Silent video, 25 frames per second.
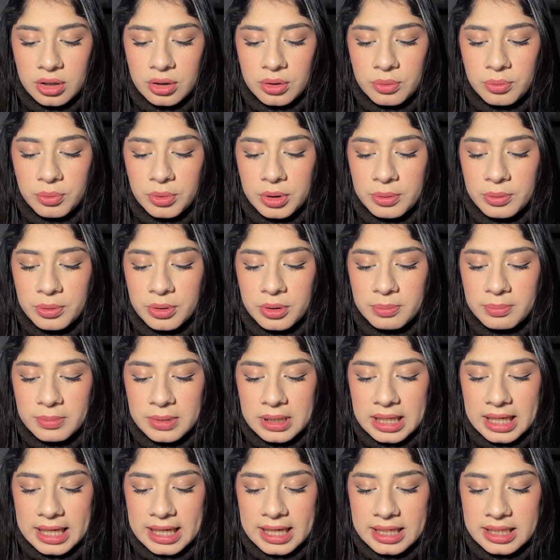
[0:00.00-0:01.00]
We were
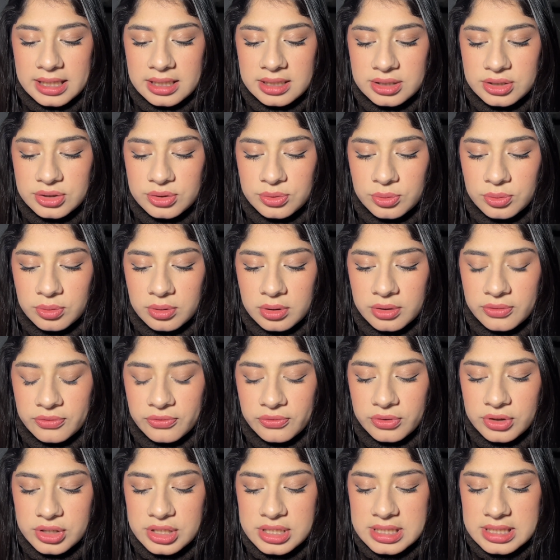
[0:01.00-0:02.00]
blind to
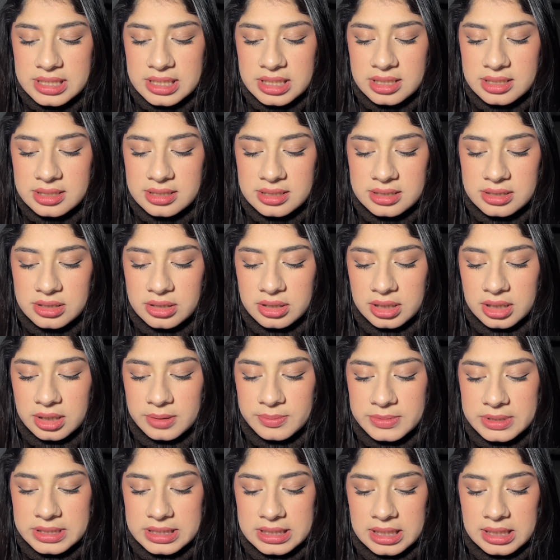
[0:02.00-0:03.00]
unforeseen
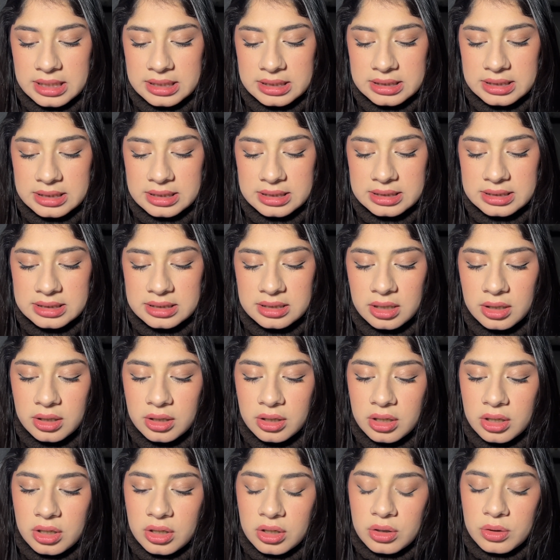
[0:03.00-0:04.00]
circumstances.
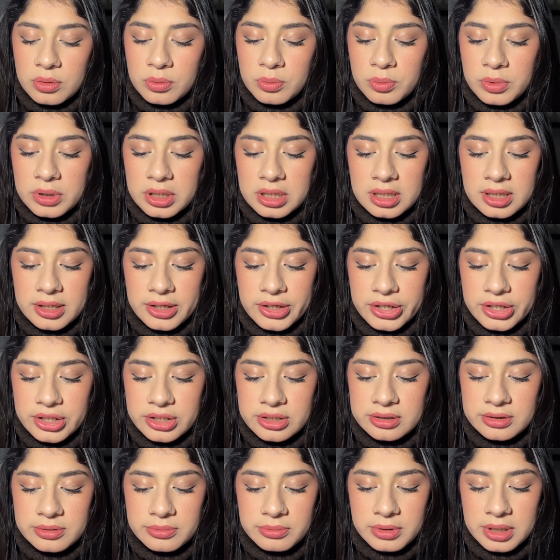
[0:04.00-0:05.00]
We
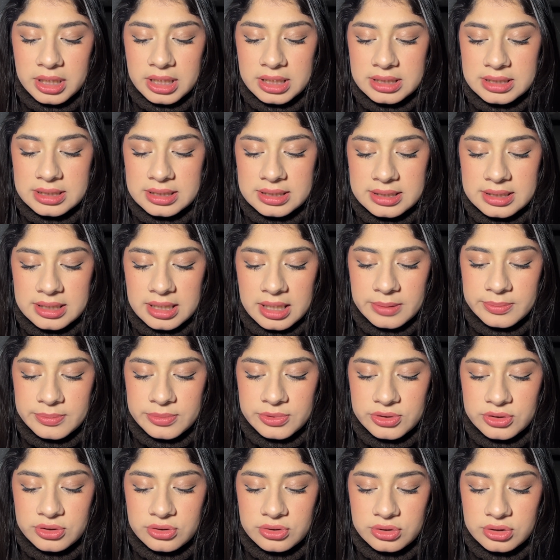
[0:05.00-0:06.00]
learned the right
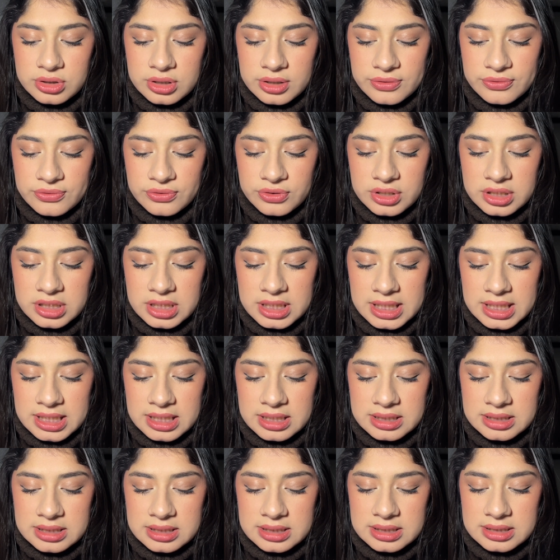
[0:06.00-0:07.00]
steps to different
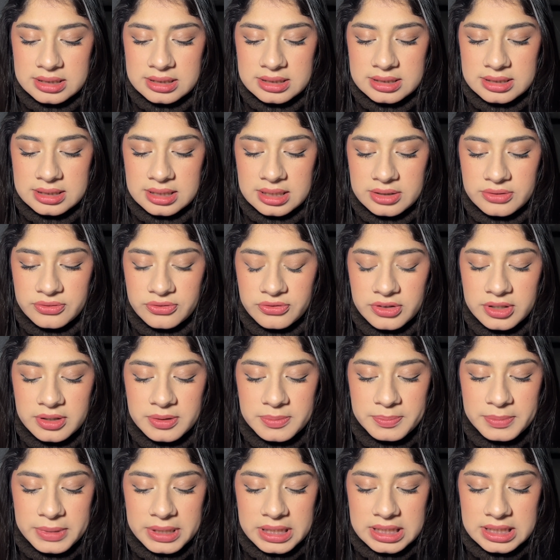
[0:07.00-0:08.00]
dances and fell
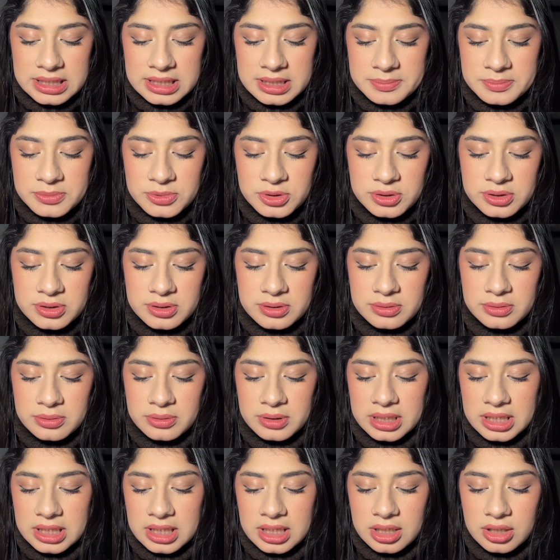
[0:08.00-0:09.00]
victim to
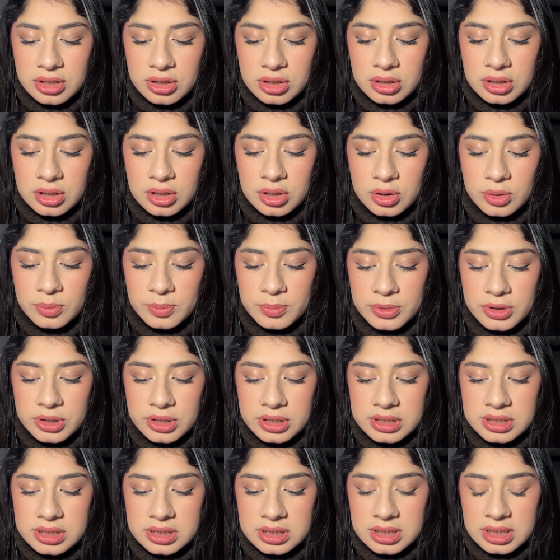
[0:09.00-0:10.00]

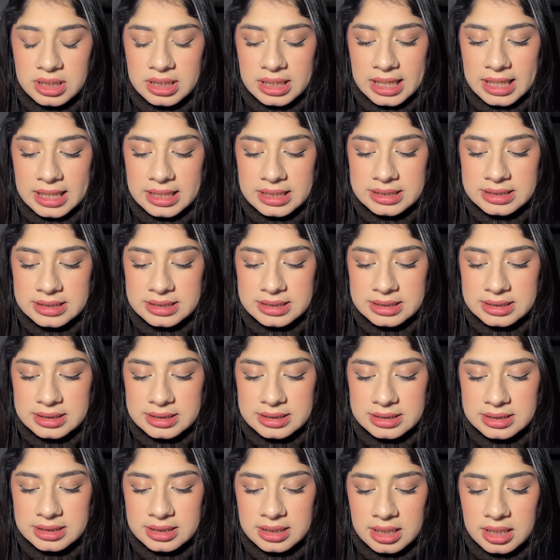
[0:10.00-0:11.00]
interlopers'
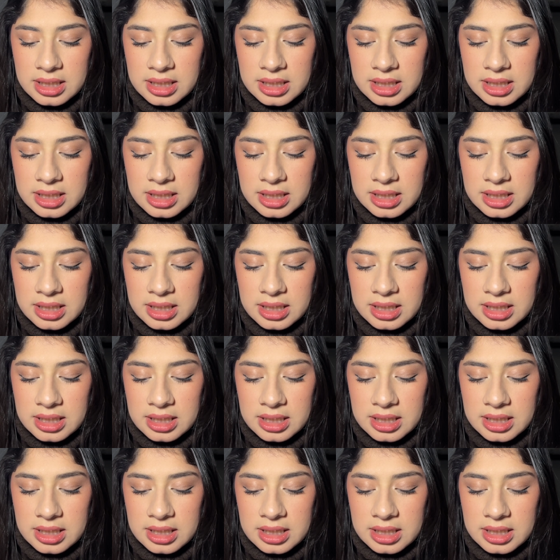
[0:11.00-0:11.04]
glances.